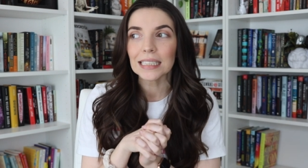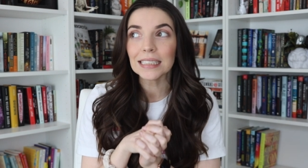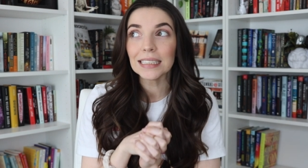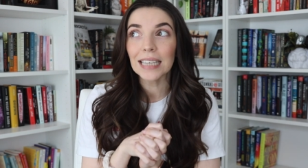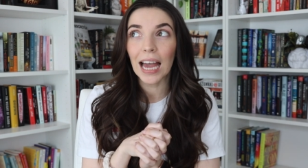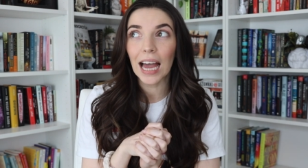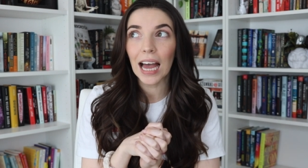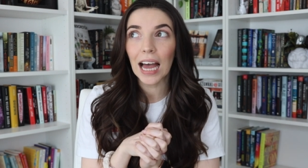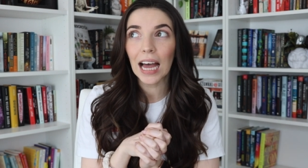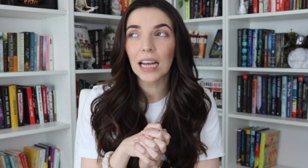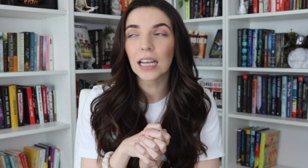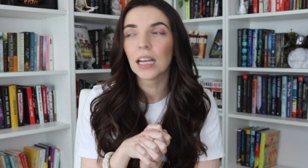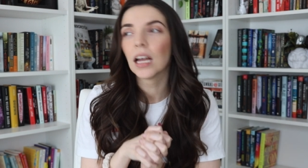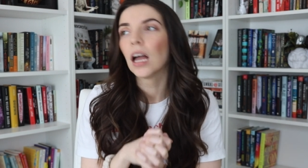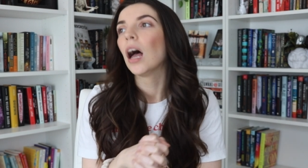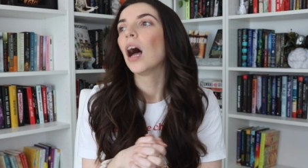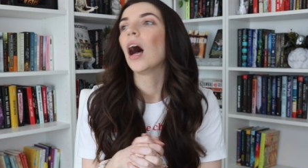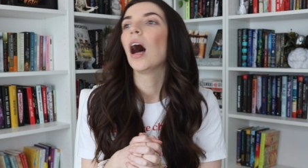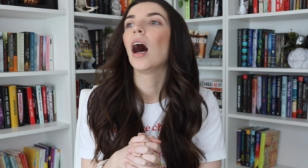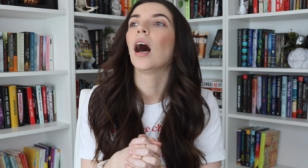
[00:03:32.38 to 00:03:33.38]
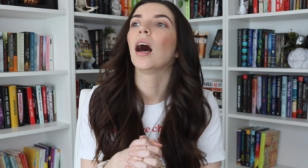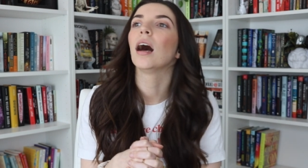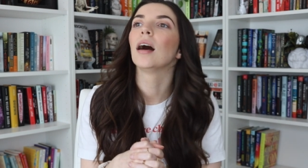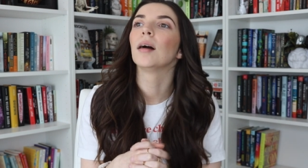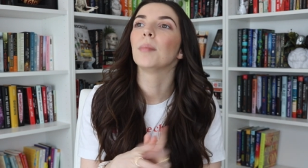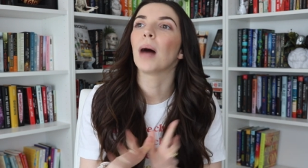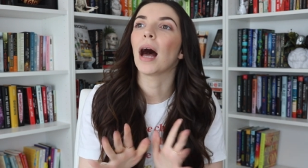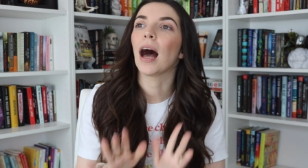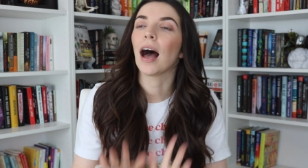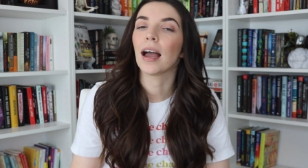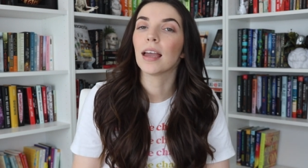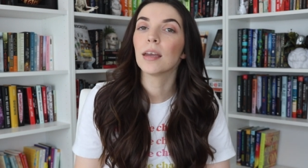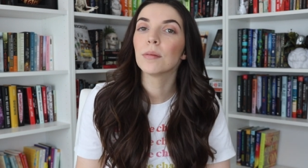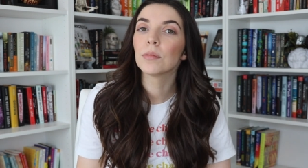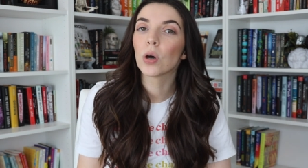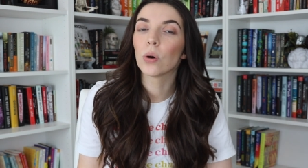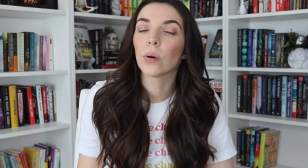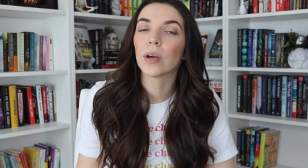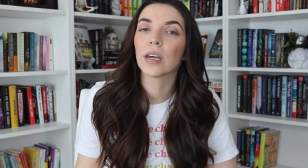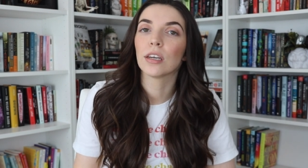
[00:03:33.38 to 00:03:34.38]
yeah. I
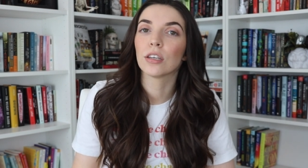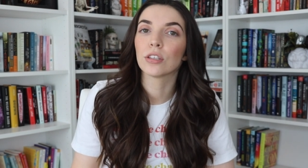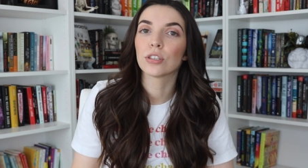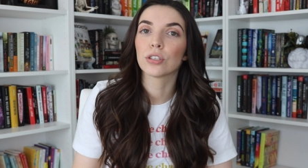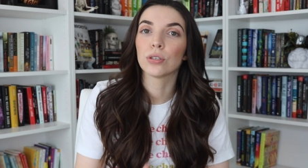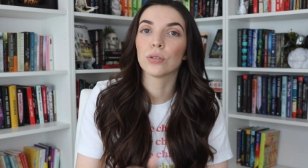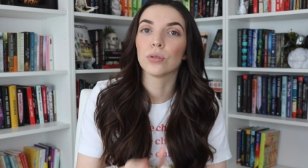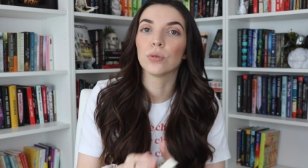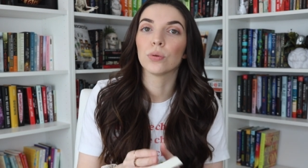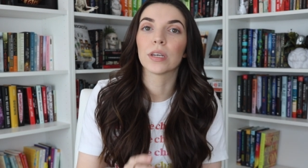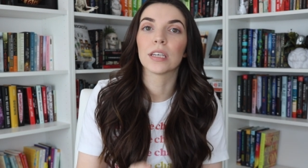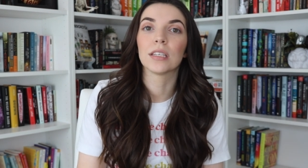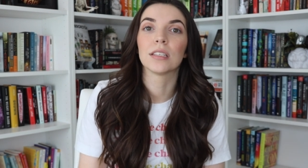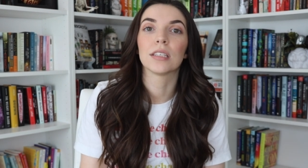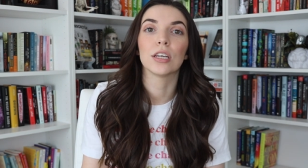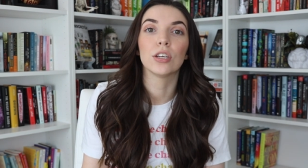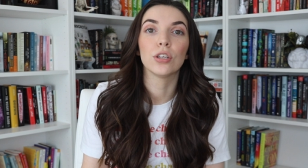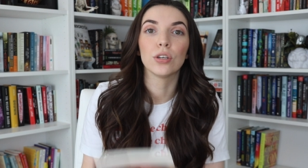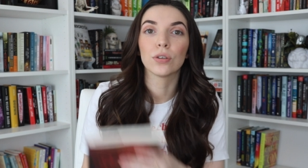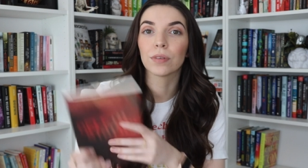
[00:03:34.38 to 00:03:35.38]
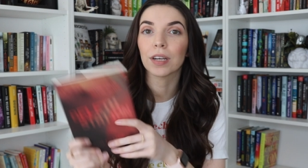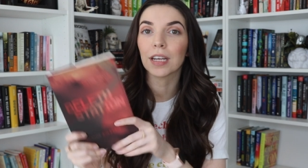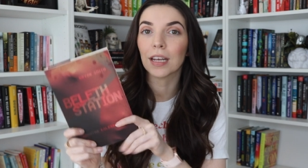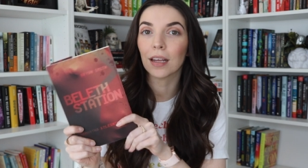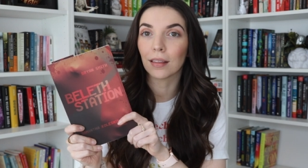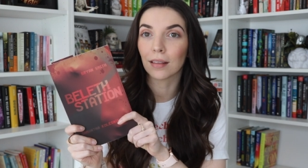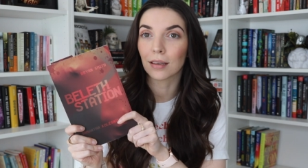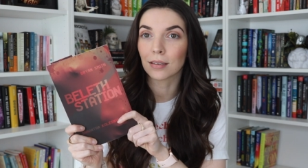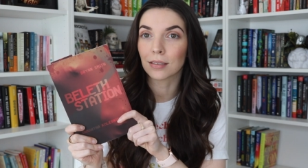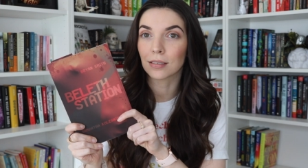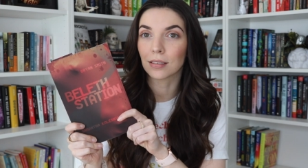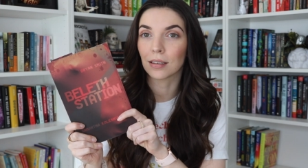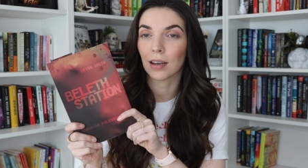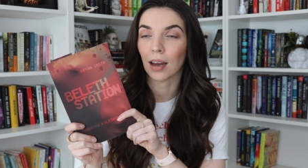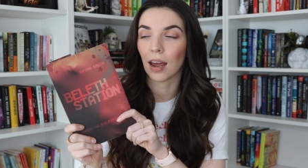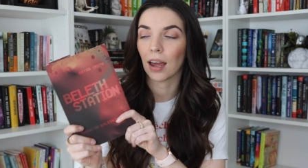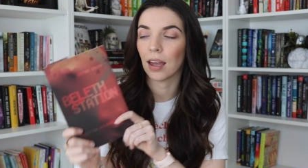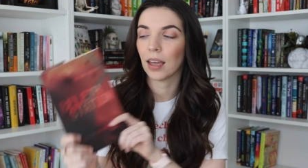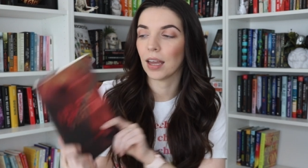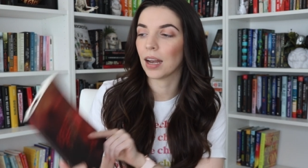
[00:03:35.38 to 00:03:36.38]
am going to continue reading this
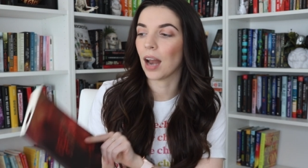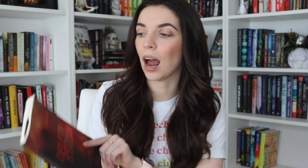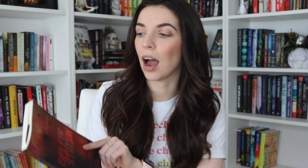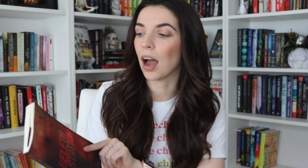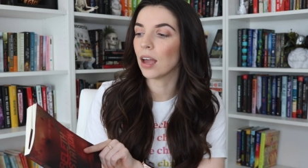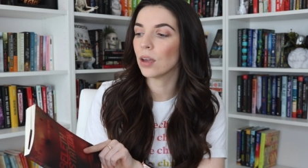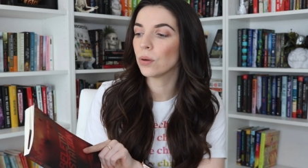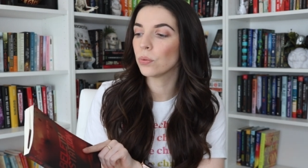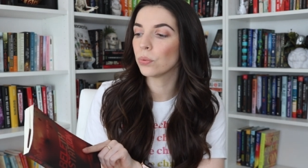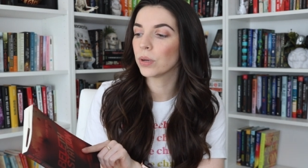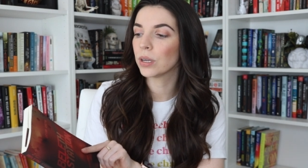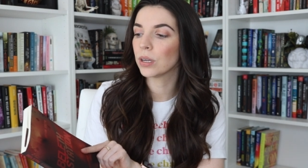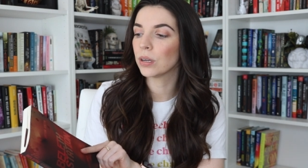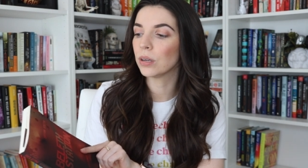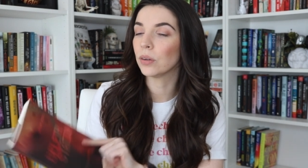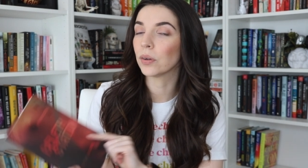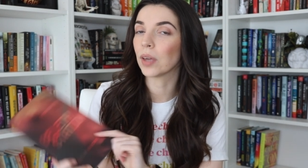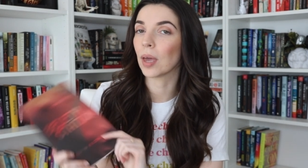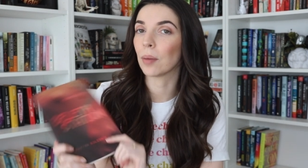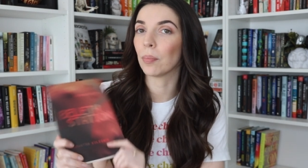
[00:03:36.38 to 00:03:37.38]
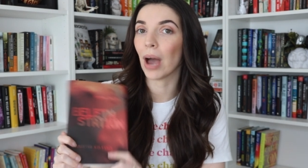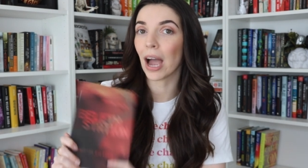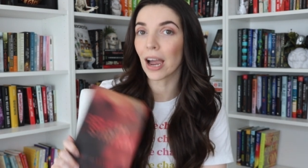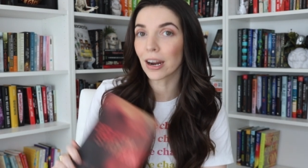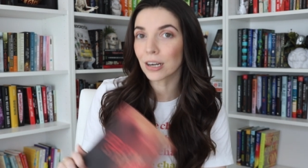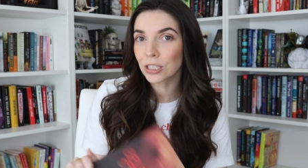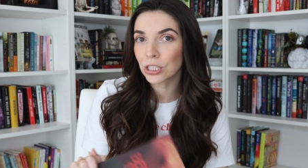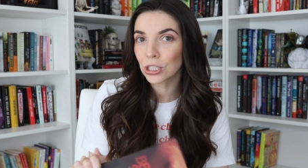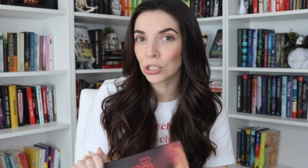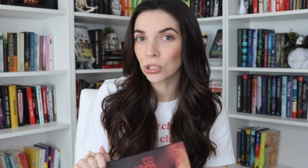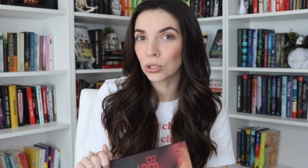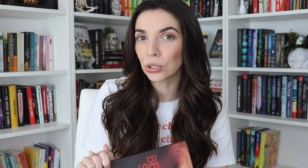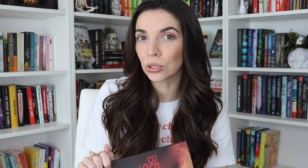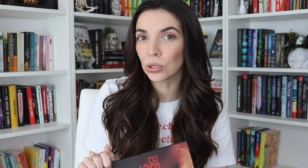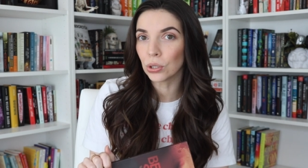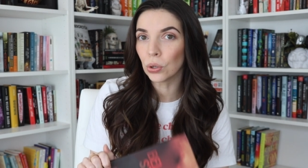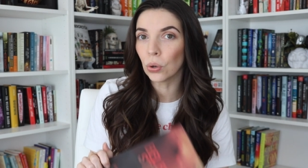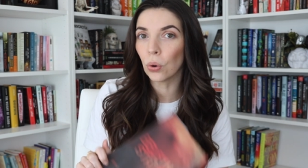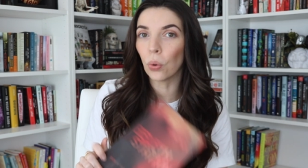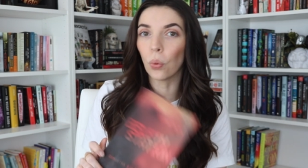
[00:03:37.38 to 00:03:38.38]
today, and I will get back to
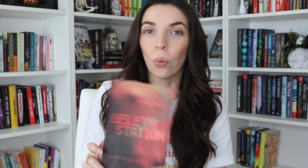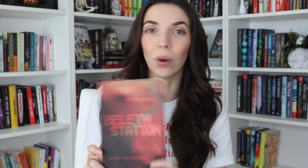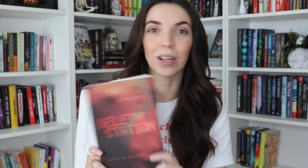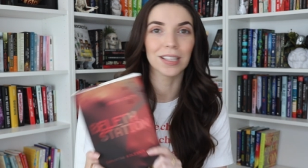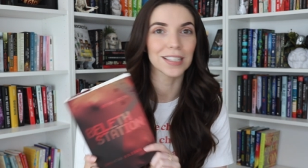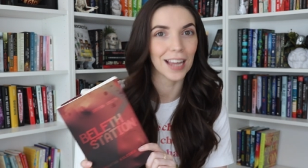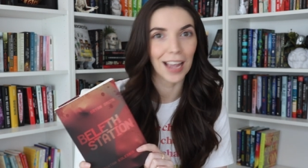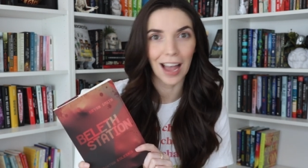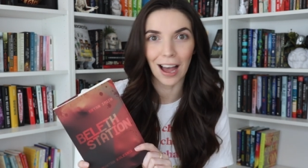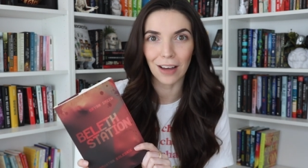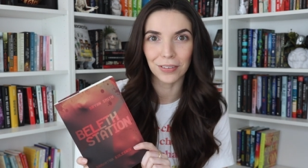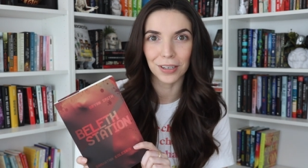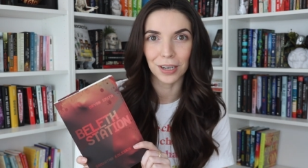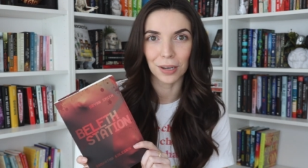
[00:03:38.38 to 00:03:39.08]
you once I have an